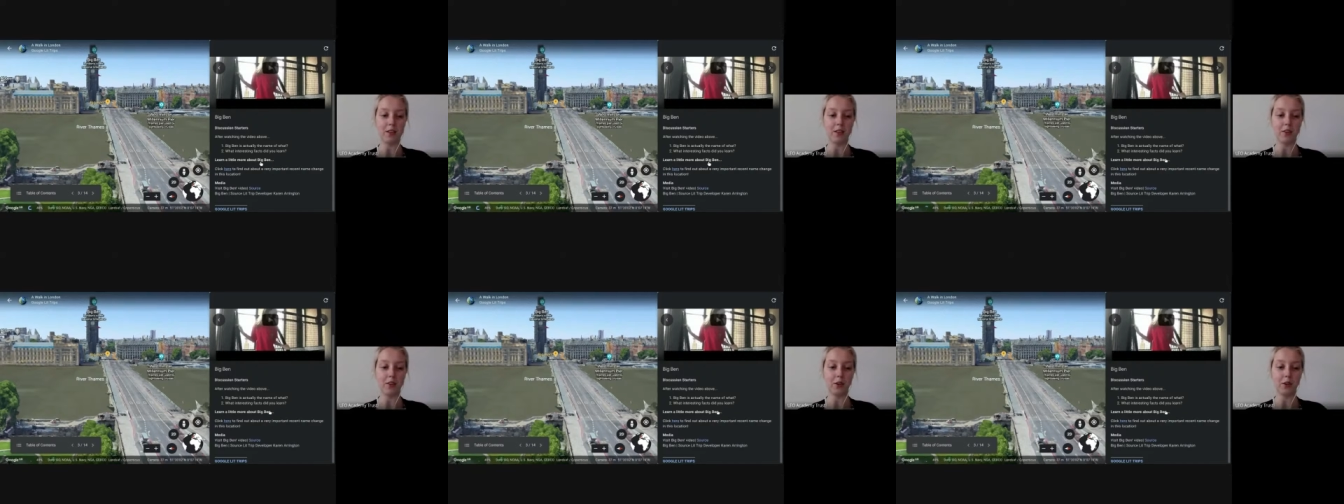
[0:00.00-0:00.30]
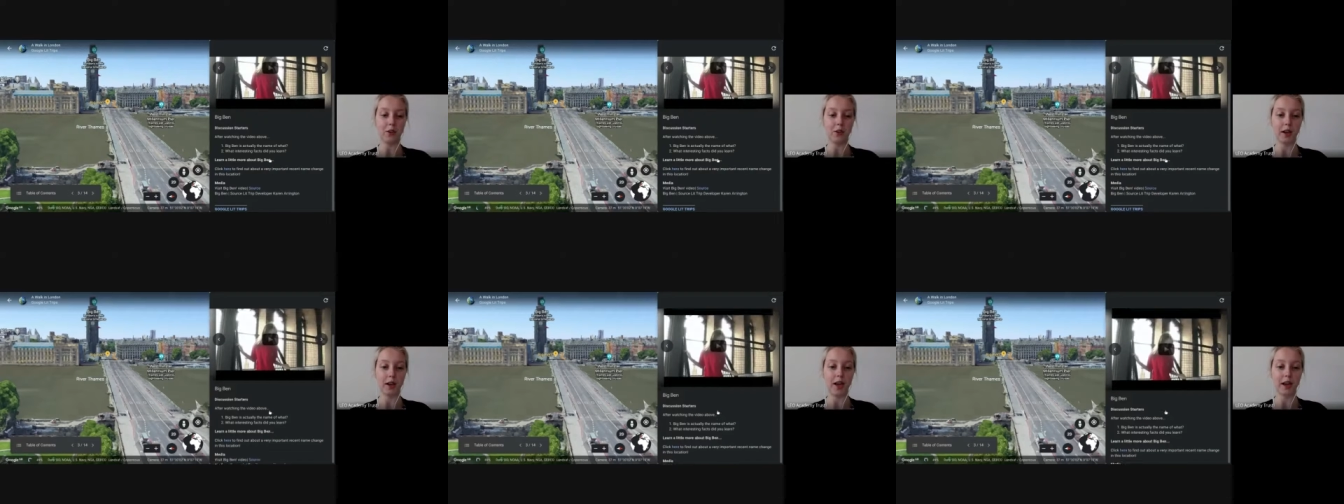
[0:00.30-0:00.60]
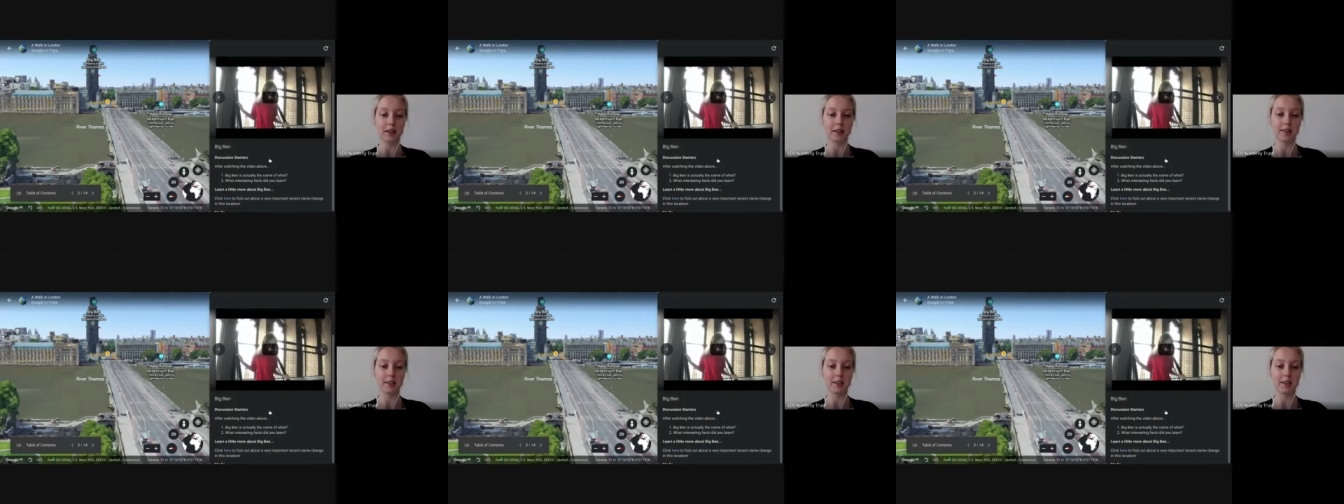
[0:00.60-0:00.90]
that you can
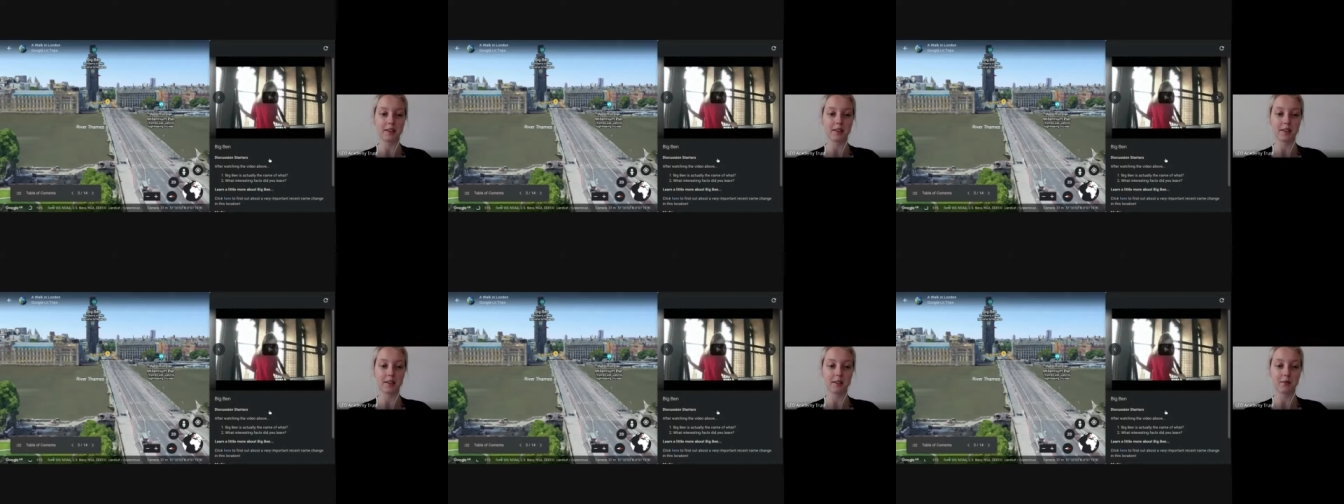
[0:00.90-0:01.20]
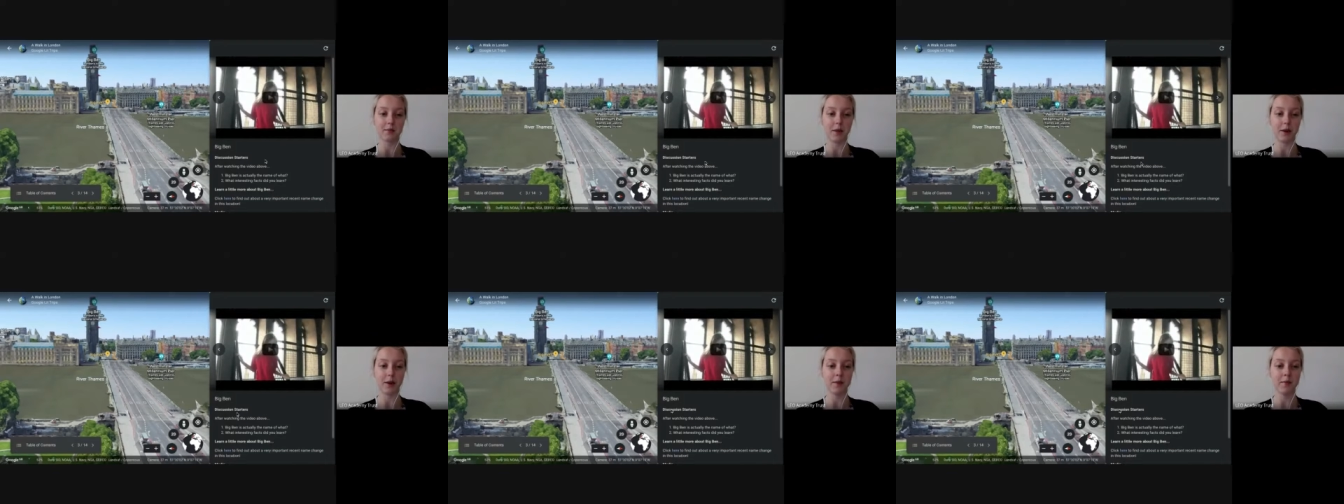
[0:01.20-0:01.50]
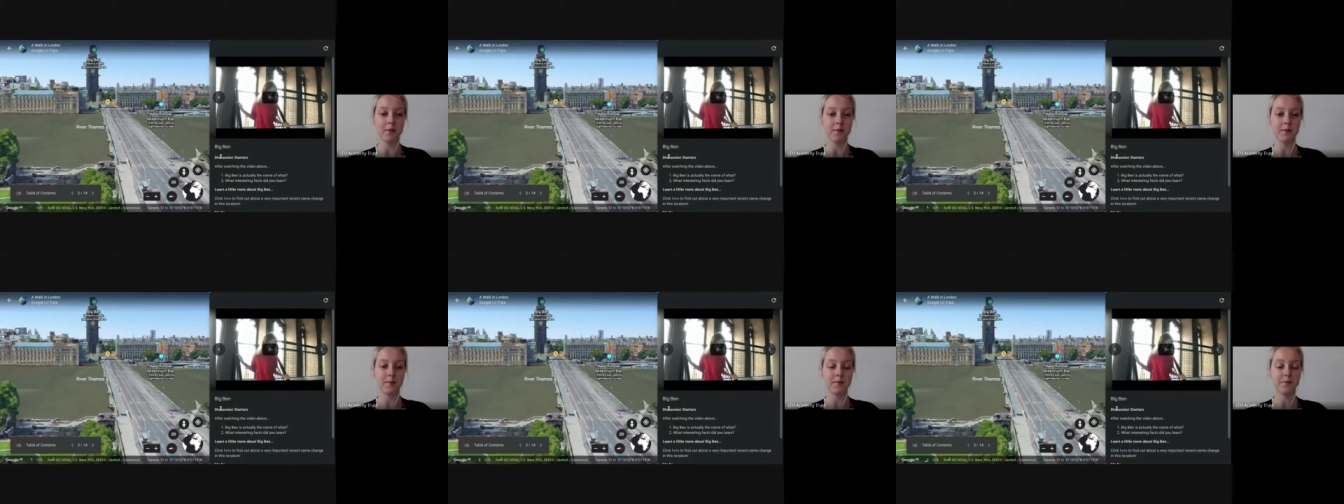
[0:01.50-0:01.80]
access as
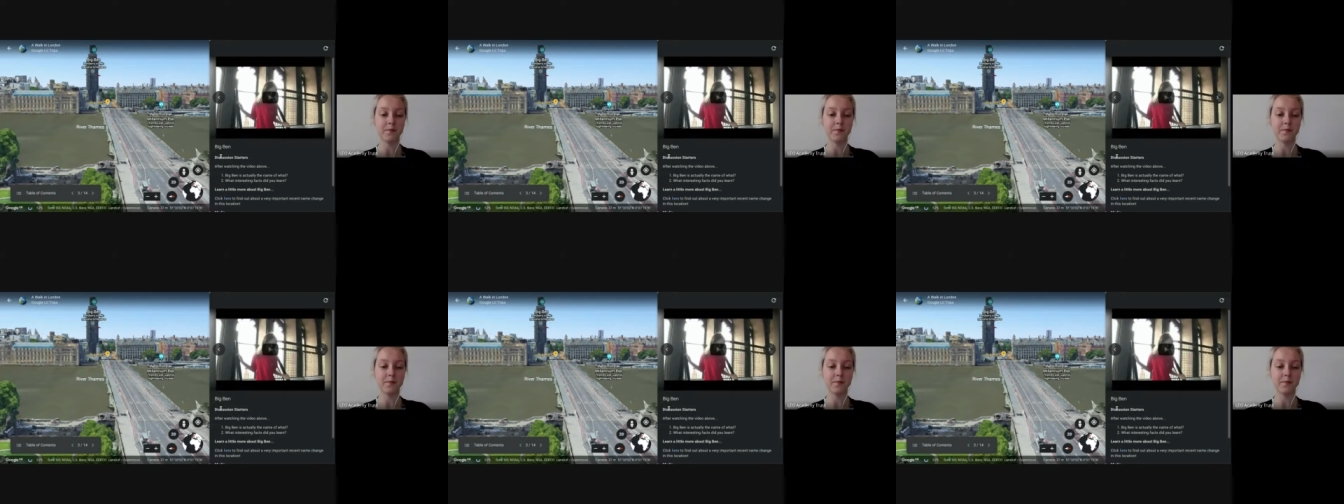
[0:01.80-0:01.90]
well.